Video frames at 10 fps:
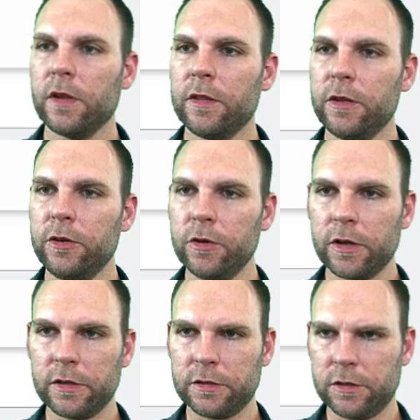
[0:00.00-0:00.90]
And then you
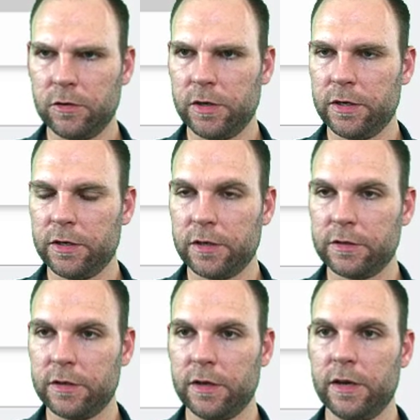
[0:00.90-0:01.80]
can also
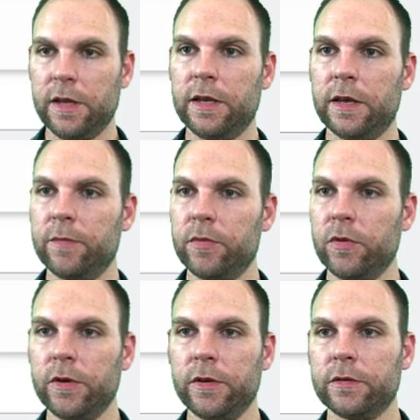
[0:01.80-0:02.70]
toss on a
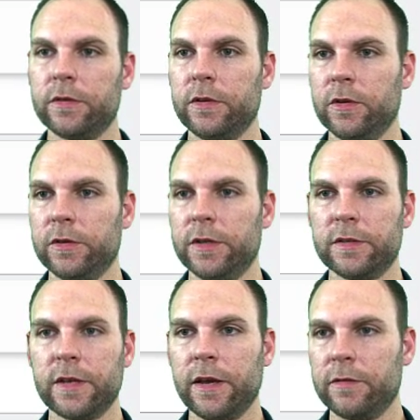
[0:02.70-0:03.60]
employee
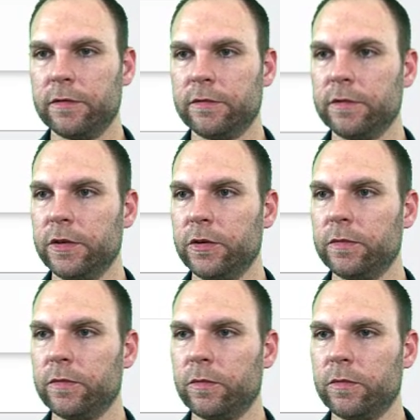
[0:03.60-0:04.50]
discount.
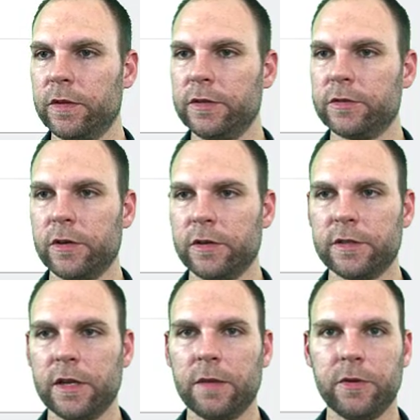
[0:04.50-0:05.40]
These are all
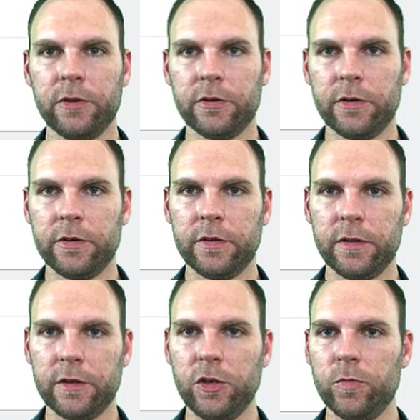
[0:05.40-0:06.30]
set up
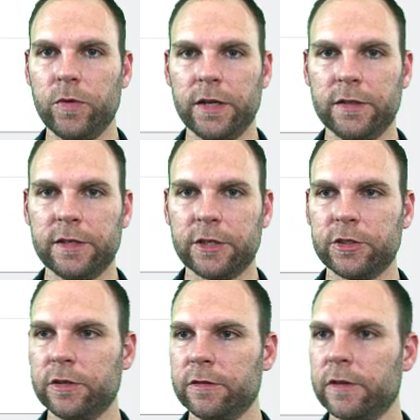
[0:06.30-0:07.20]
in the coupon
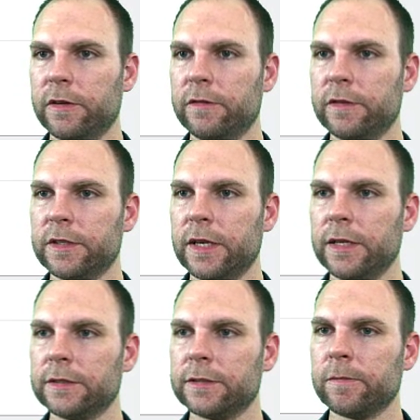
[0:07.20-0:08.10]
section of the
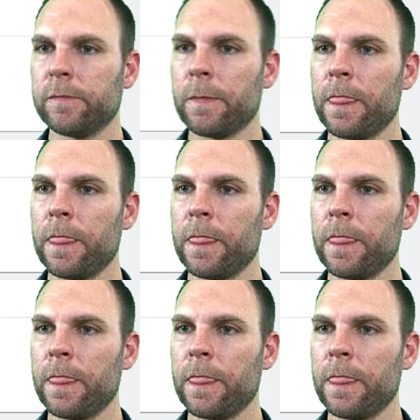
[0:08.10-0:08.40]
settings.